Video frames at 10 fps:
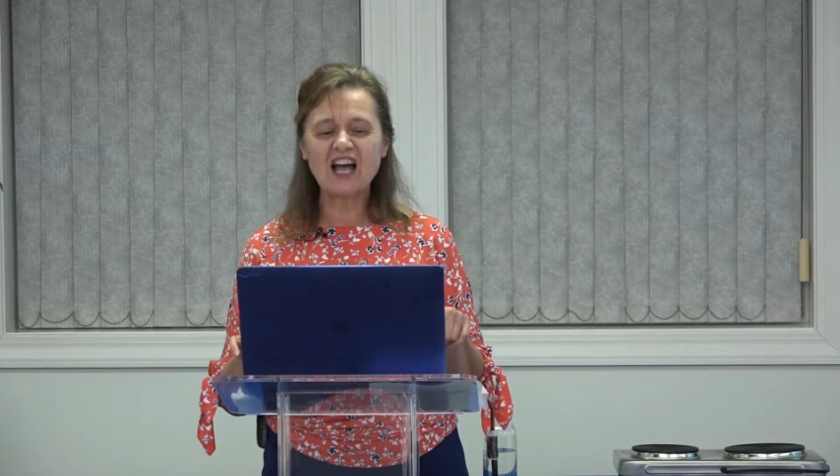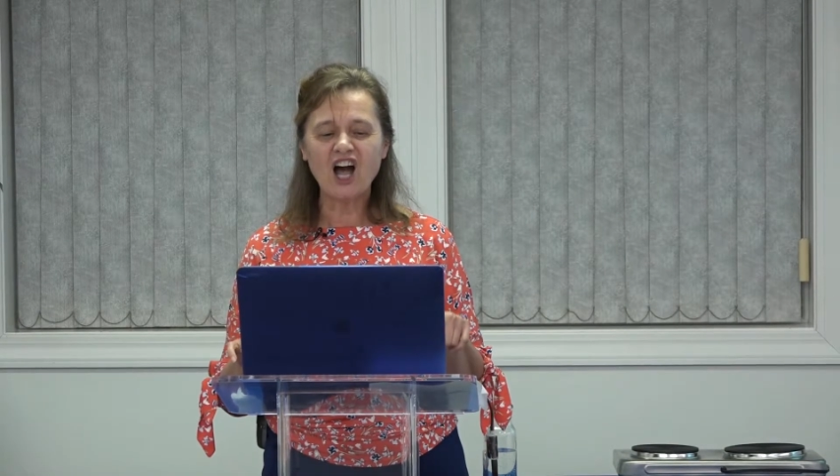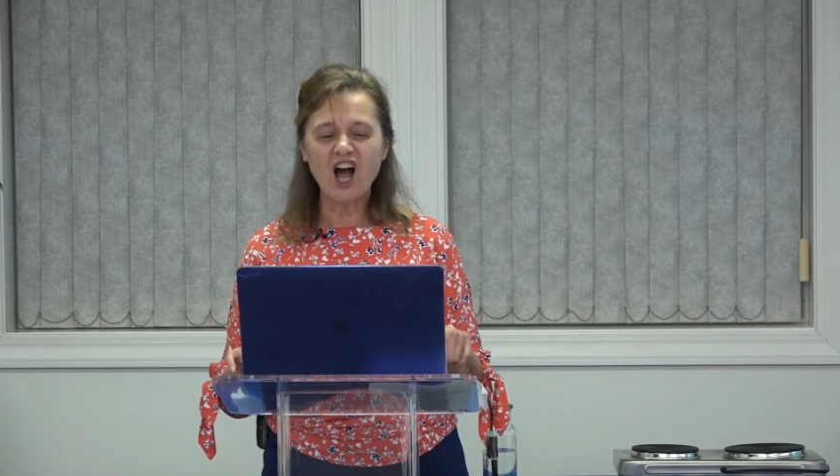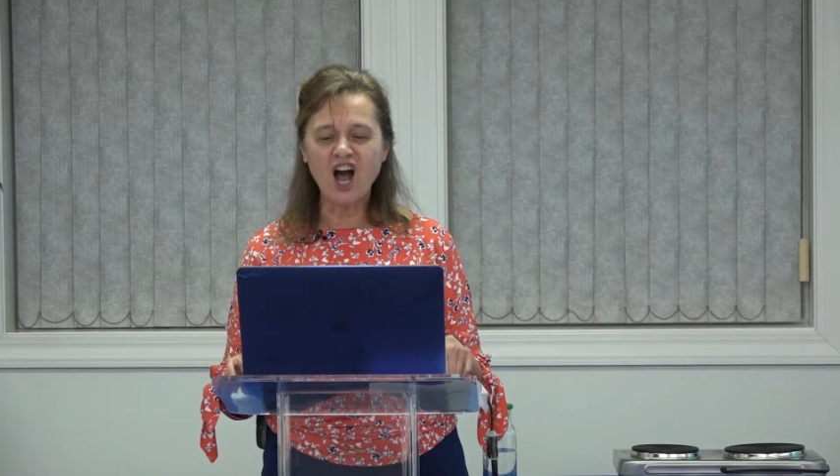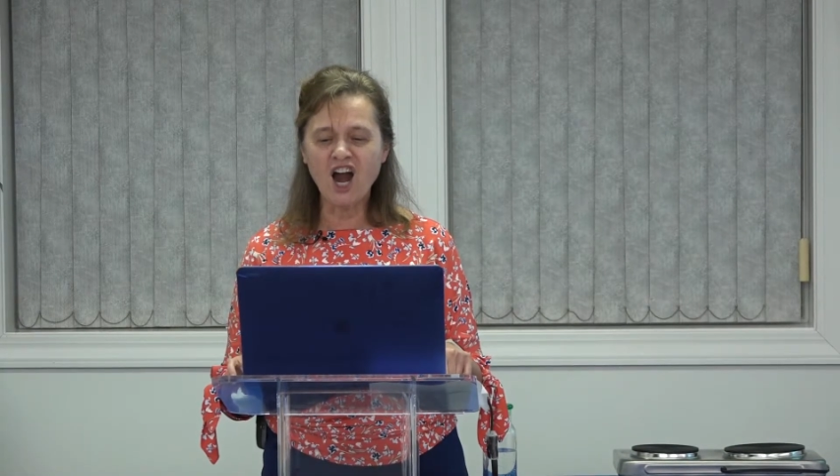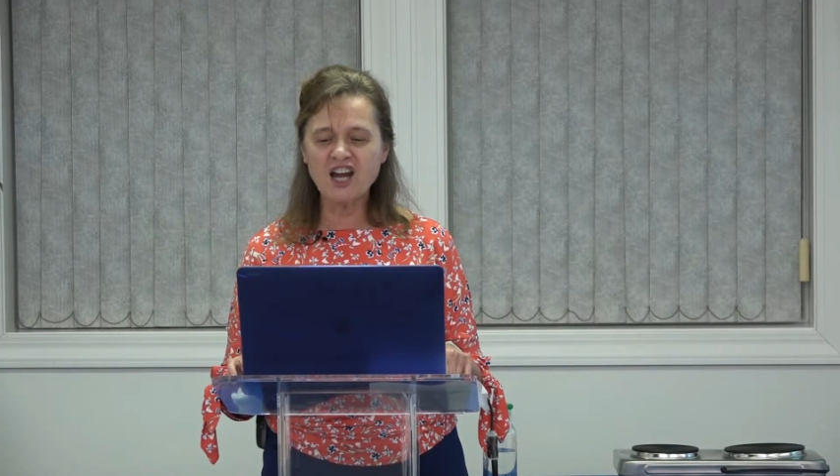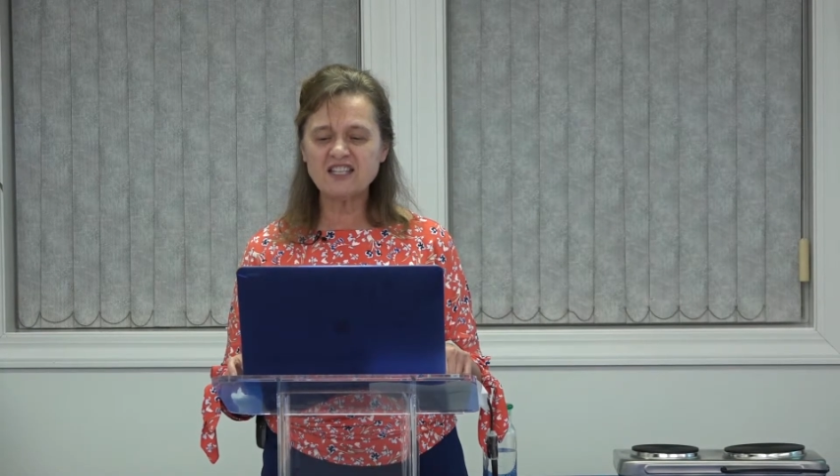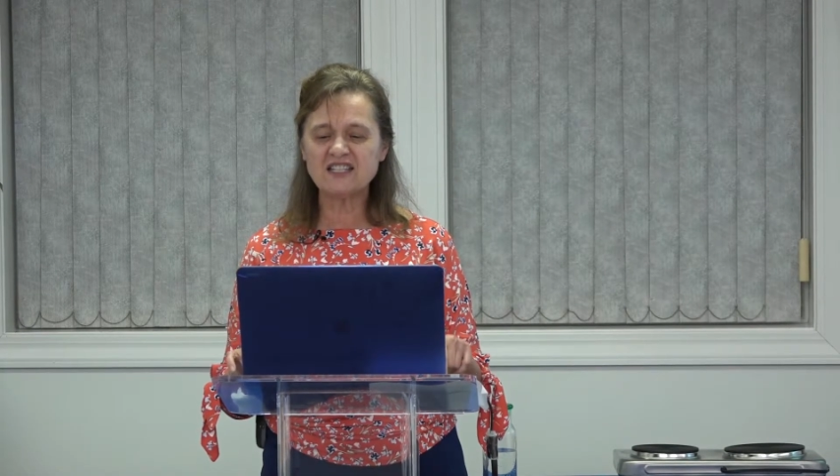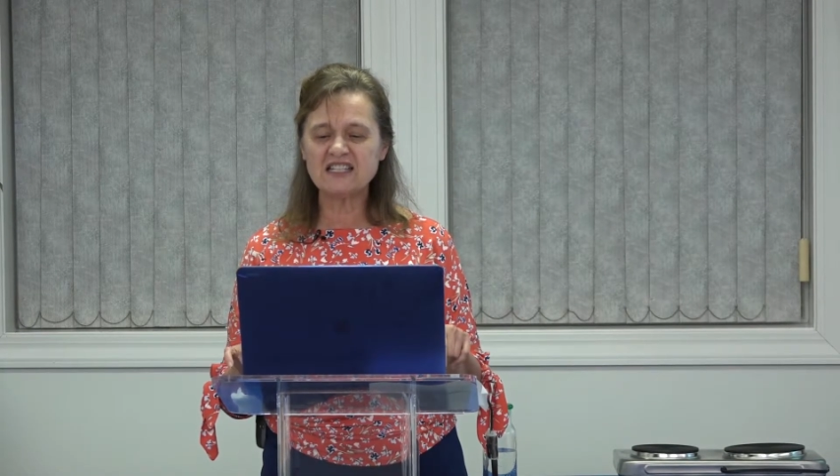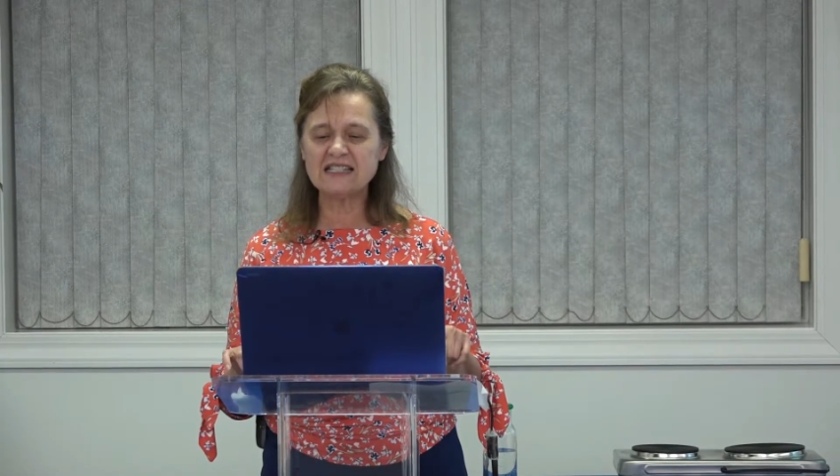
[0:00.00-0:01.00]

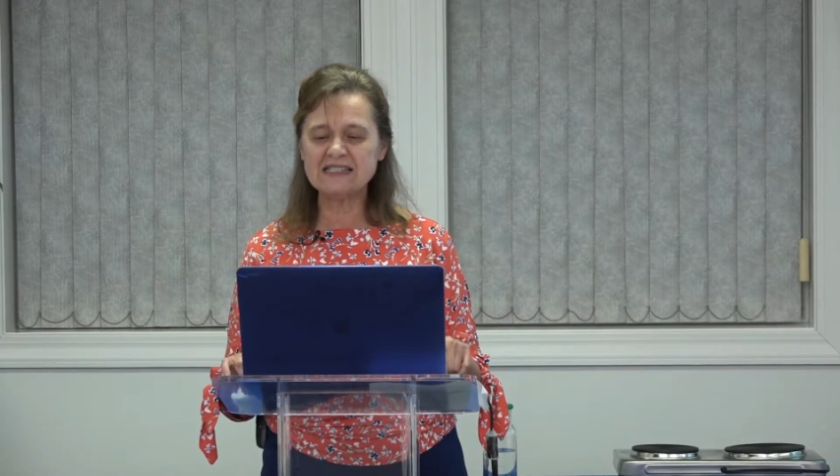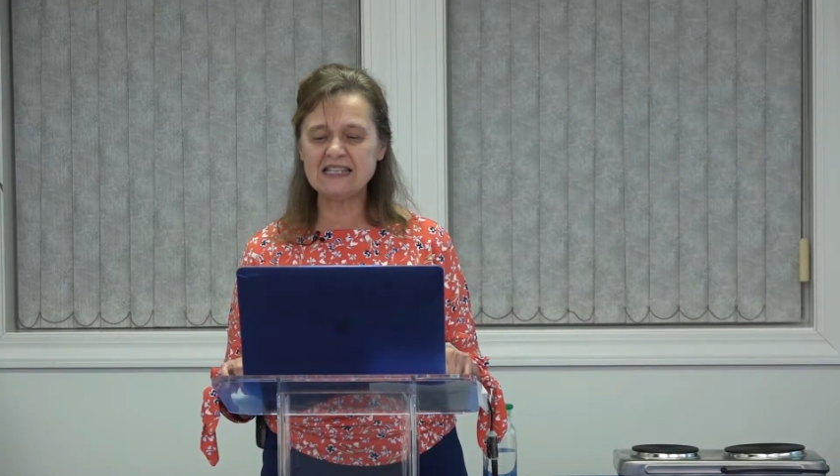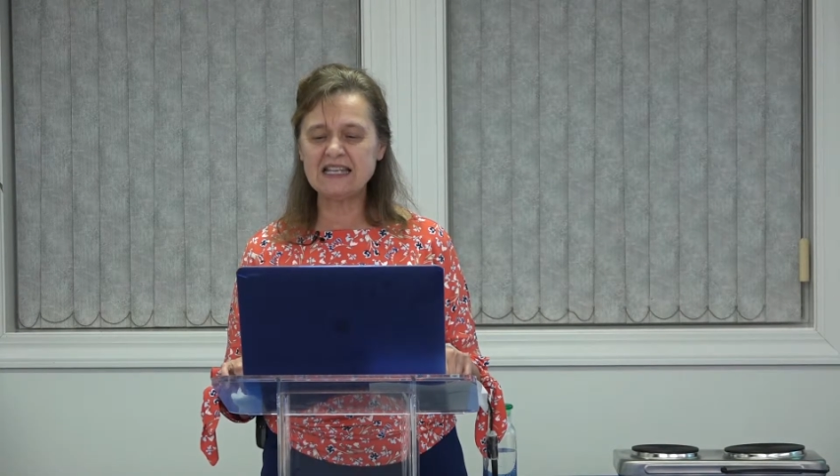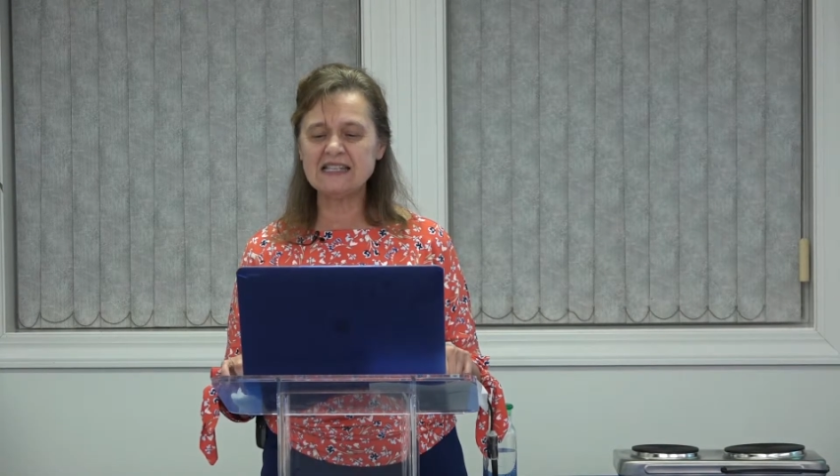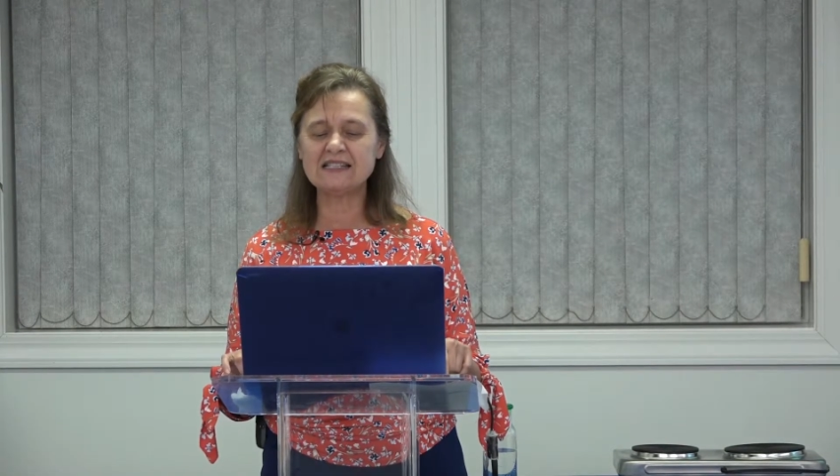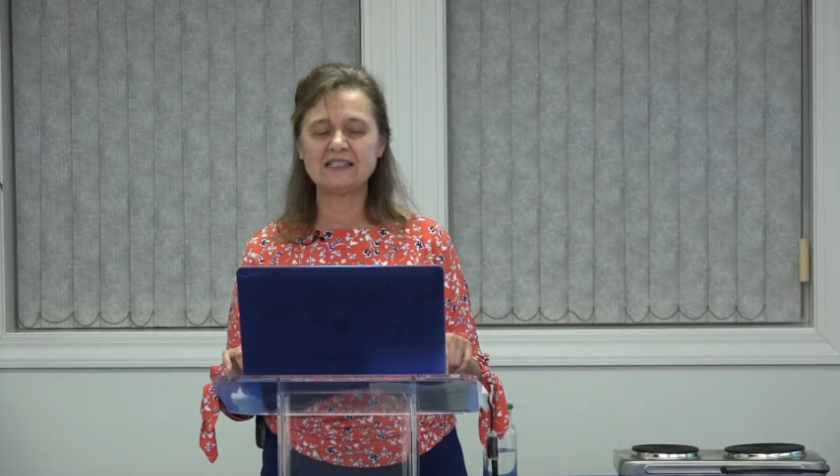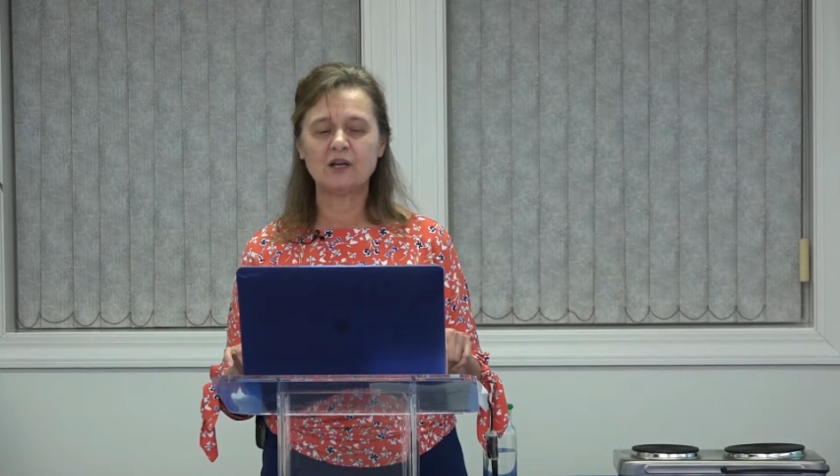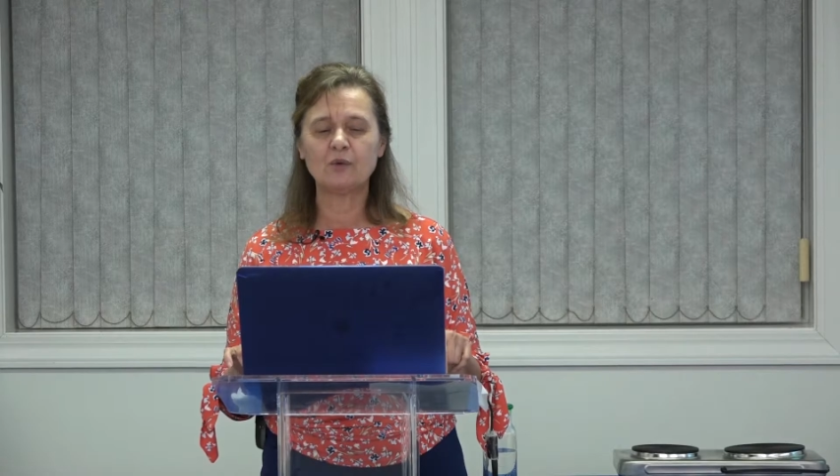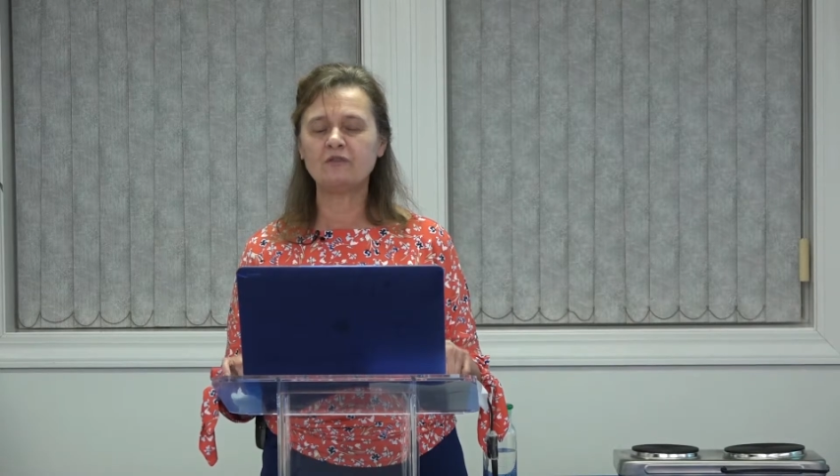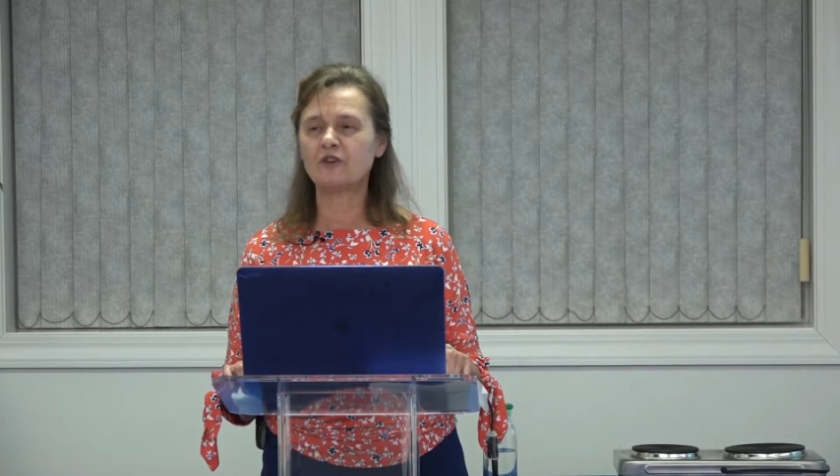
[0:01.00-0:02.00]
heart disease
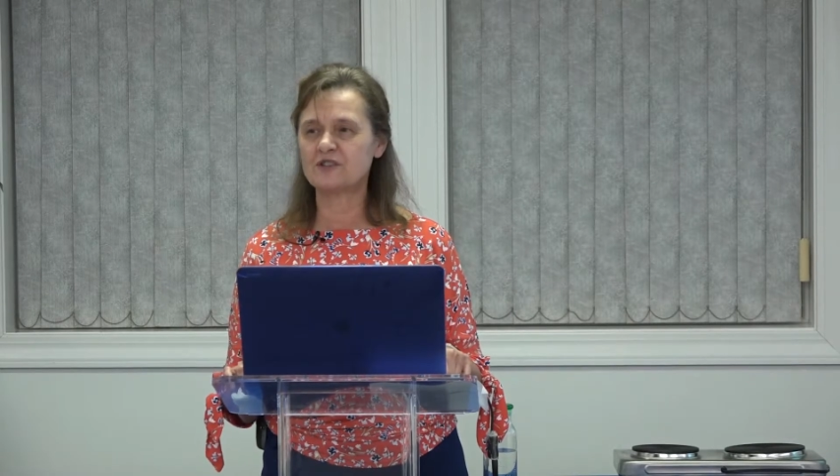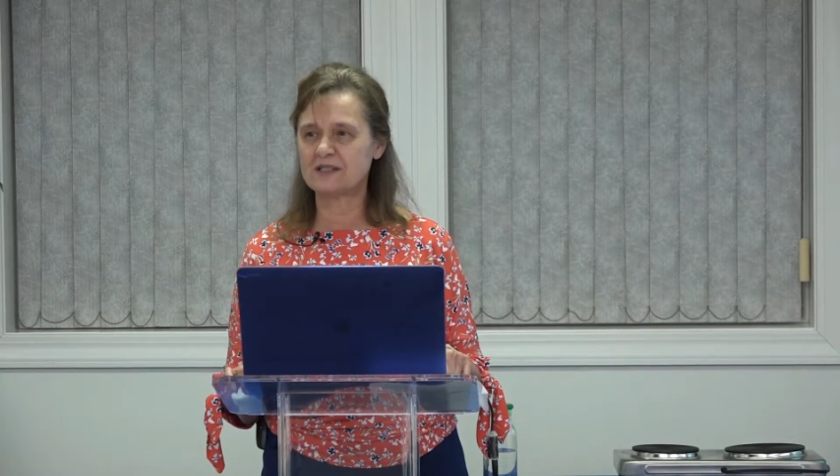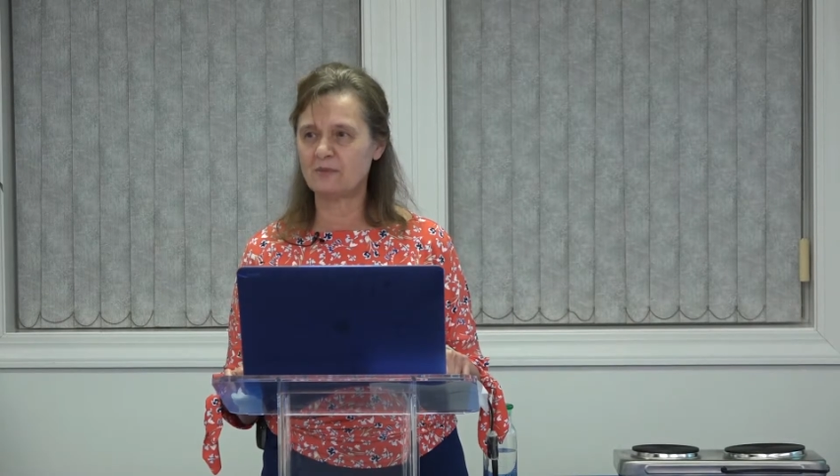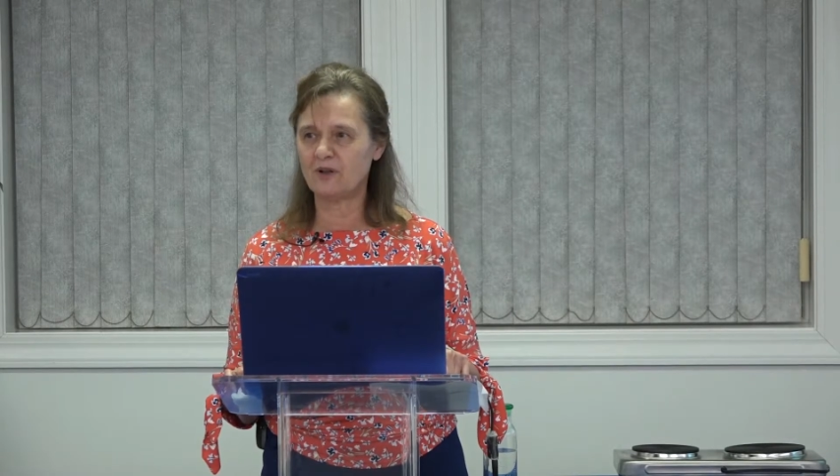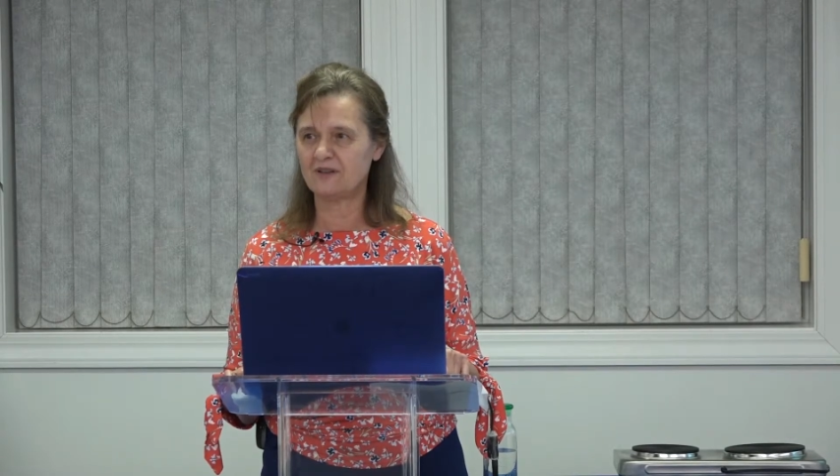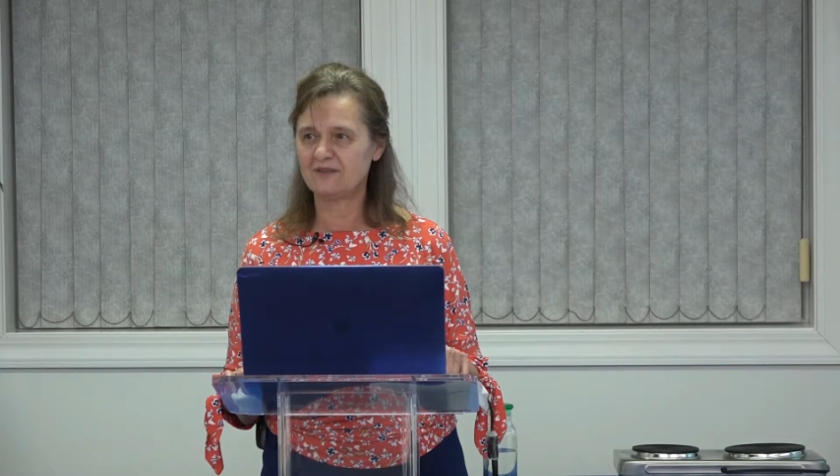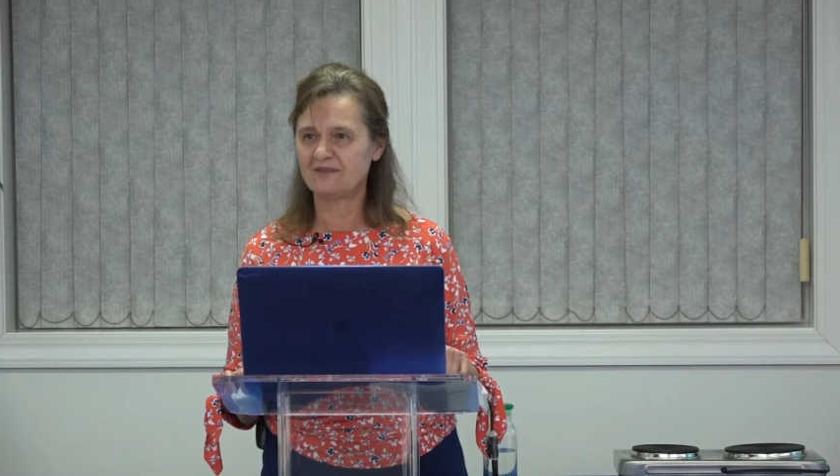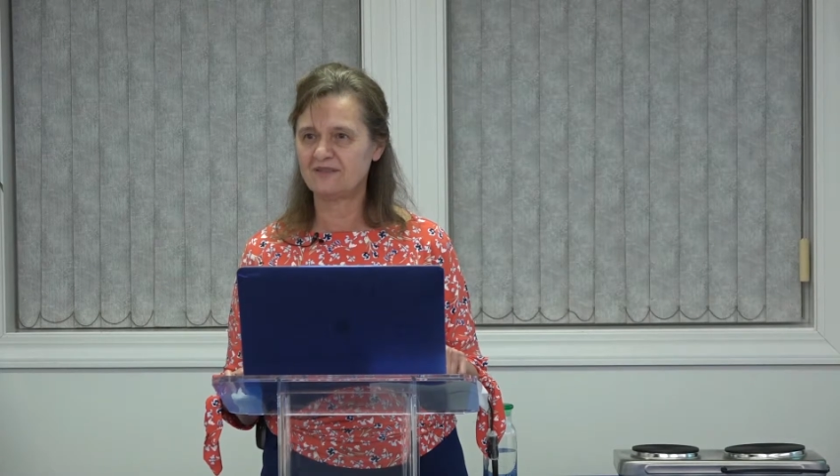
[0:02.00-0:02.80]
reversible?